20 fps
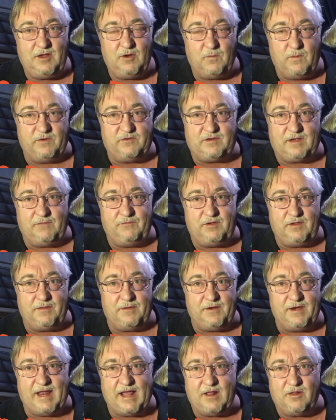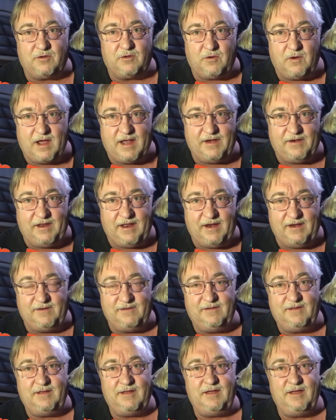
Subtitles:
which gives you the nail grinding.